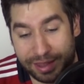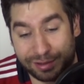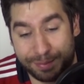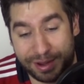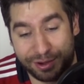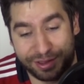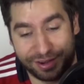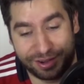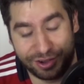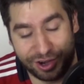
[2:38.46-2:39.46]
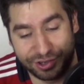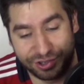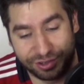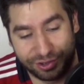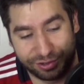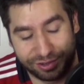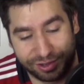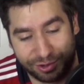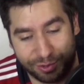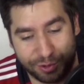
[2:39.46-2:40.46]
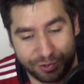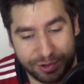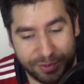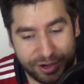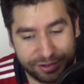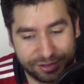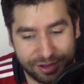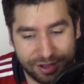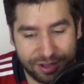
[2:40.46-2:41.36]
That's better than a concussion, just a grocery box.